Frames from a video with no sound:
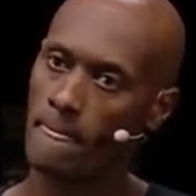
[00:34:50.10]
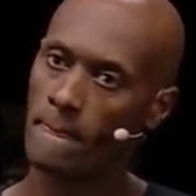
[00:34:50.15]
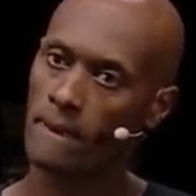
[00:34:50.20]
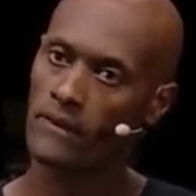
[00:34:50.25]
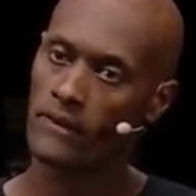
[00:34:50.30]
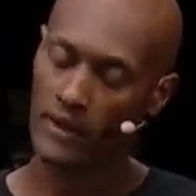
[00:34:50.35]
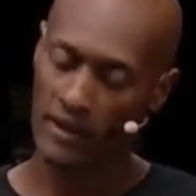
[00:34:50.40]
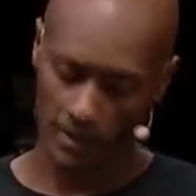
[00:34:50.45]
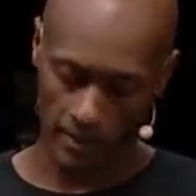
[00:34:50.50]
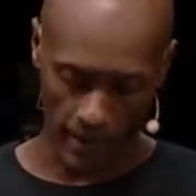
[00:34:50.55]

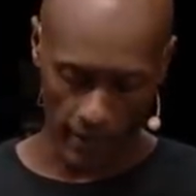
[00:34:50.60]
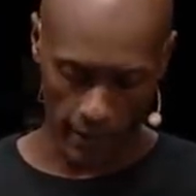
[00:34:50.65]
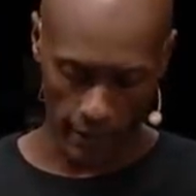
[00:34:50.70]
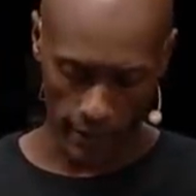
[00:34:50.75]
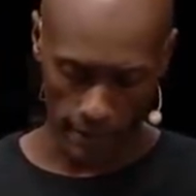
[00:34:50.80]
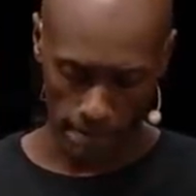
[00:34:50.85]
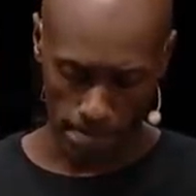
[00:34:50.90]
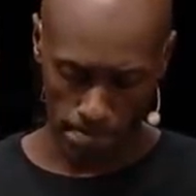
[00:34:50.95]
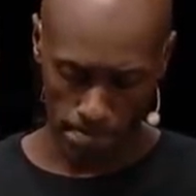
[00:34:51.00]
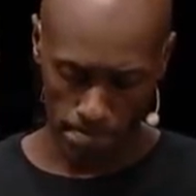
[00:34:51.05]
Think about
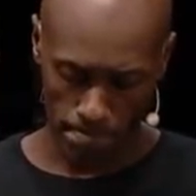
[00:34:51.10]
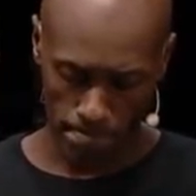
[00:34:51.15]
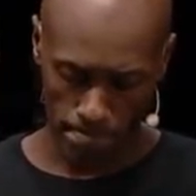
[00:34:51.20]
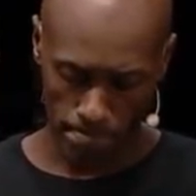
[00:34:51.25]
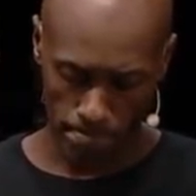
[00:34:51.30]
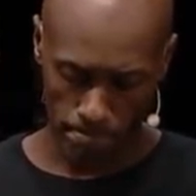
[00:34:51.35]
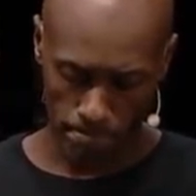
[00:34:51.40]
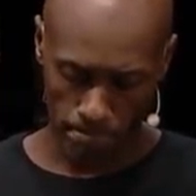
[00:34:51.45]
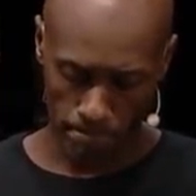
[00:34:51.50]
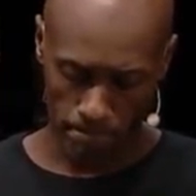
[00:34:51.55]
it.
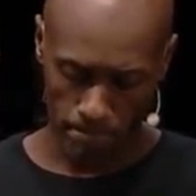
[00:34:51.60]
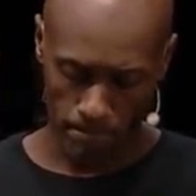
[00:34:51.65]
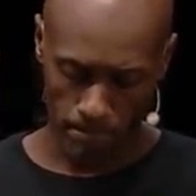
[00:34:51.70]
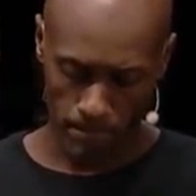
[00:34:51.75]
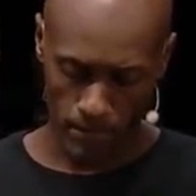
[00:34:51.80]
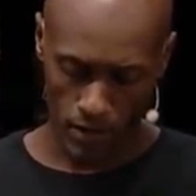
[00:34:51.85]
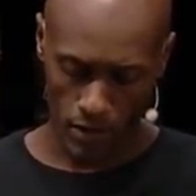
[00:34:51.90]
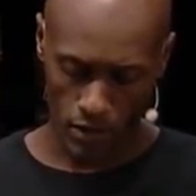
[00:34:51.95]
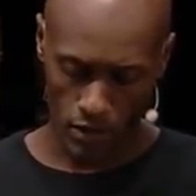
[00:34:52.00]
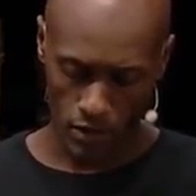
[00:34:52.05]

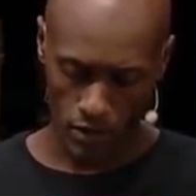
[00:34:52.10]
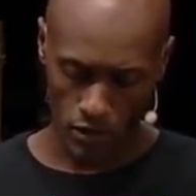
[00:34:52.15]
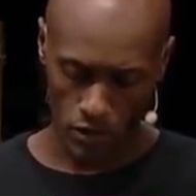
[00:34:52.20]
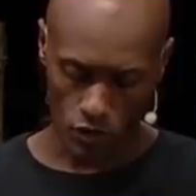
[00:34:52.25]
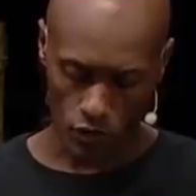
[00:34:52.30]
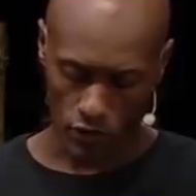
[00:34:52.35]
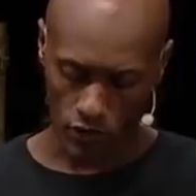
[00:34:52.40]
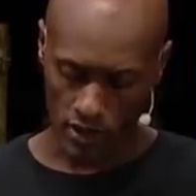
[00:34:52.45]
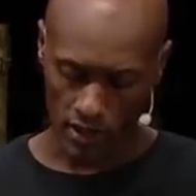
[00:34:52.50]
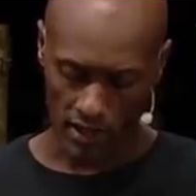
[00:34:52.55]

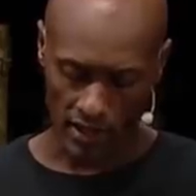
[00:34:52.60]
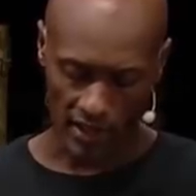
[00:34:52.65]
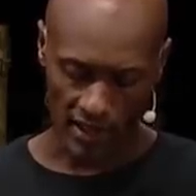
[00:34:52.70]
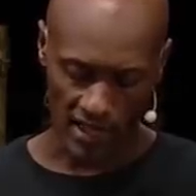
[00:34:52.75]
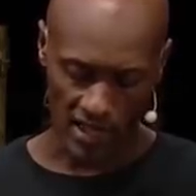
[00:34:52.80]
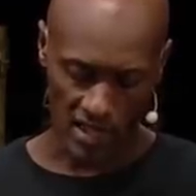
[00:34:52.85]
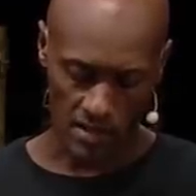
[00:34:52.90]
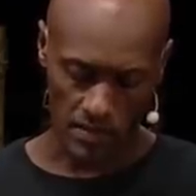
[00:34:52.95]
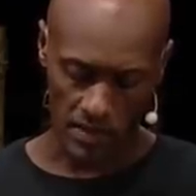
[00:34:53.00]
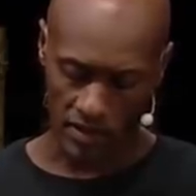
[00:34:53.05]
Storytelling
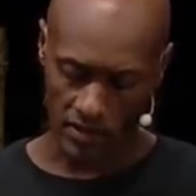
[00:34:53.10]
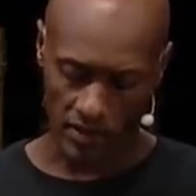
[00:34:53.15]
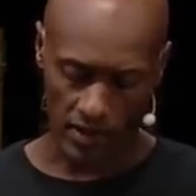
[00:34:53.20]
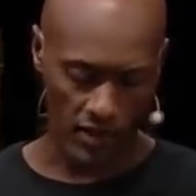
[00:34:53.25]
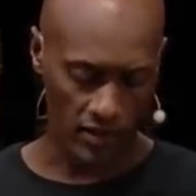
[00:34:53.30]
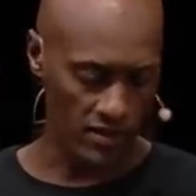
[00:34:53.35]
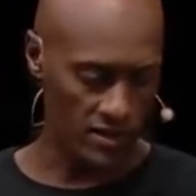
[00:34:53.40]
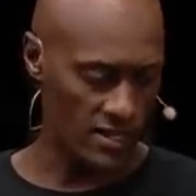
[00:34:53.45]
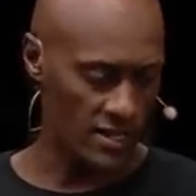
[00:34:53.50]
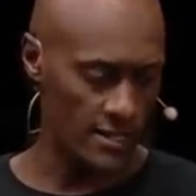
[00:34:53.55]
has been
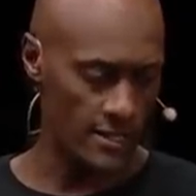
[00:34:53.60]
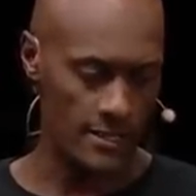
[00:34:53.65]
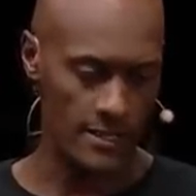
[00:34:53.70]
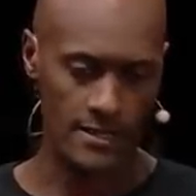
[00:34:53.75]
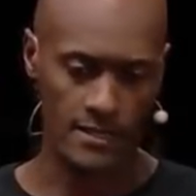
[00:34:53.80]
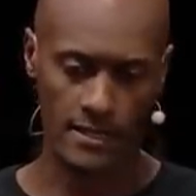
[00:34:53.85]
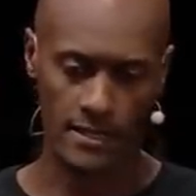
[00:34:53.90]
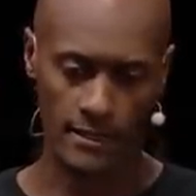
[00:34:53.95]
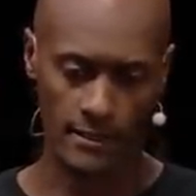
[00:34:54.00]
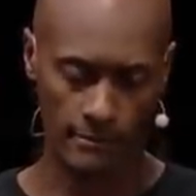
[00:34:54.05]
around
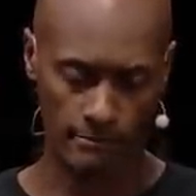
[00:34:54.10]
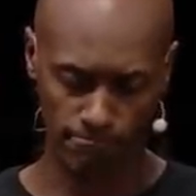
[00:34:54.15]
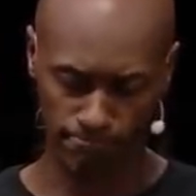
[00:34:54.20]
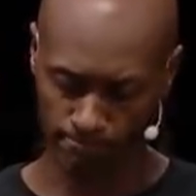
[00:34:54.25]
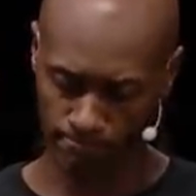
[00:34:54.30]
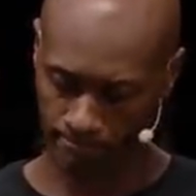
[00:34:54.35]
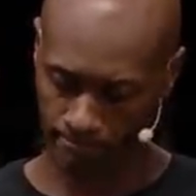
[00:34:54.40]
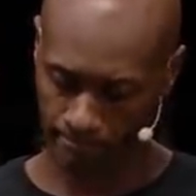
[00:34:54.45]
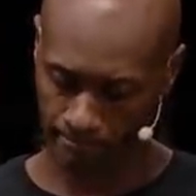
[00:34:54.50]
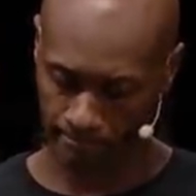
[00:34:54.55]
since um,
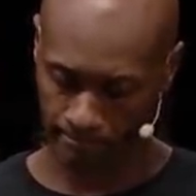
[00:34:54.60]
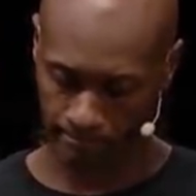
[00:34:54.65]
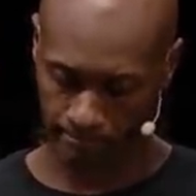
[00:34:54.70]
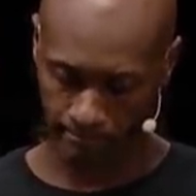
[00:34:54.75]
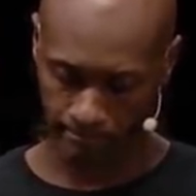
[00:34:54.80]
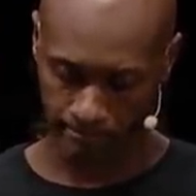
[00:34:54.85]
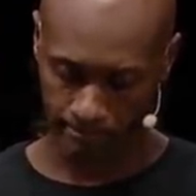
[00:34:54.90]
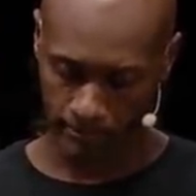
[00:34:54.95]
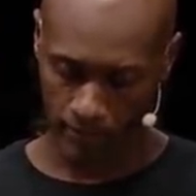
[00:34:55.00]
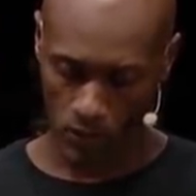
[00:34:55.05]

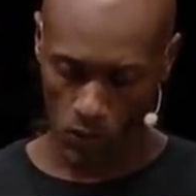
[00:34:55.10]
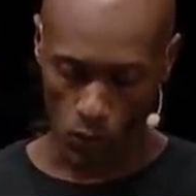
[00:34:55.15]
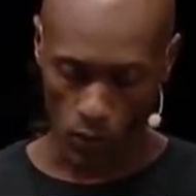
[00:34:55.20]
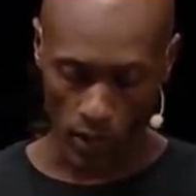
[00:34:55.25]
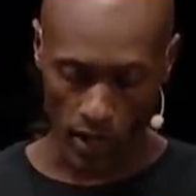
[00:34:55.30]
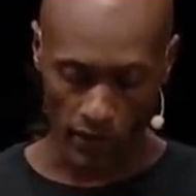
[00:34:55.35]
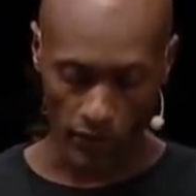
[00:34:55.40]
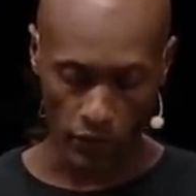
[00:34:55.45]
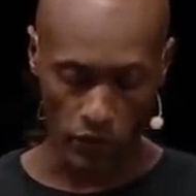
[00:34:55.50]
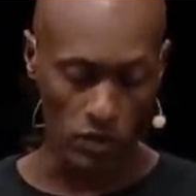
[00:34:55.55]

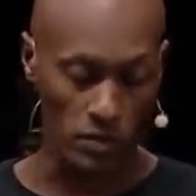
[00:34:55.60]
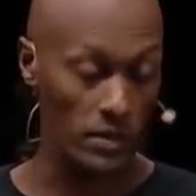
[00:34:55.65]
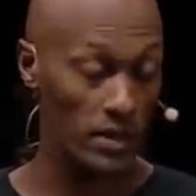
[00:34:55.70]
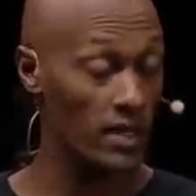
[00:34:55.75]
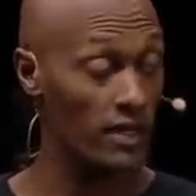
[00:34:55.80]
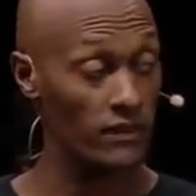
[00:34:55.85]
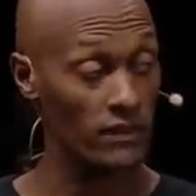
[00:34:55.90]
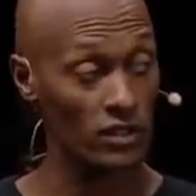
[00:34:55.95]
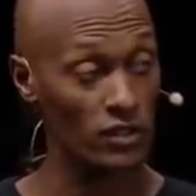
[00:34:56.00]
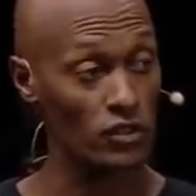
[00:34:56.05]
whatever human
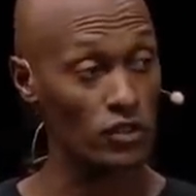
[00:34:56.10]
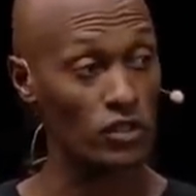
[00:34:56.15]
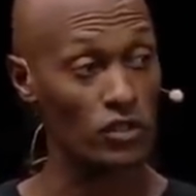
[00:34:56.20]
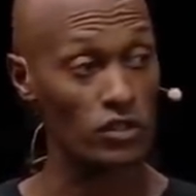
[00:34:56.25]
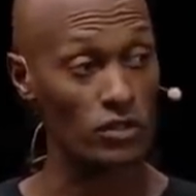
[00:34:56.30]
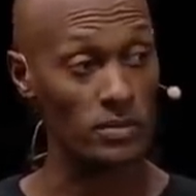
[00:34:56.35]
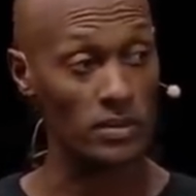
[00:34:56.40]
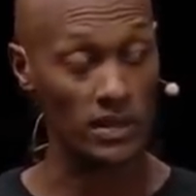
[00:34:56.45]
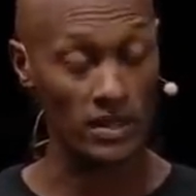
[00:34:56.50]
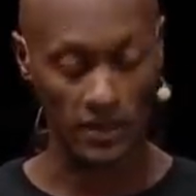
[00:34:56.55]
evolution
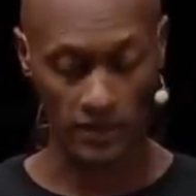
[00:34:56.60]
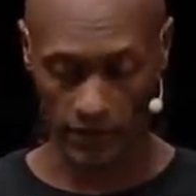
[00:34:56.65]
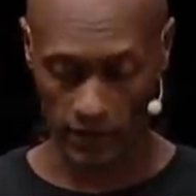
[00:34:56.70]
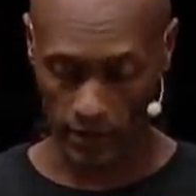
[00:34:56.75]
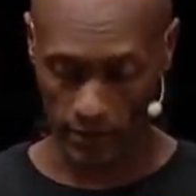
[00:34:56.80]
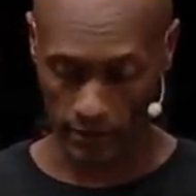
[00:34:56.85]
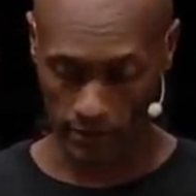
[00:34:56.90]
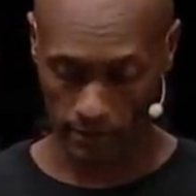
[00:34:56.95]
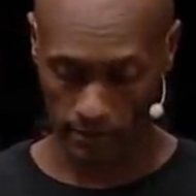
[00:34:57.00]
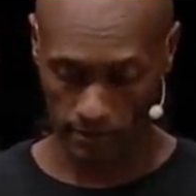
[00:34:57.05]
you believe in.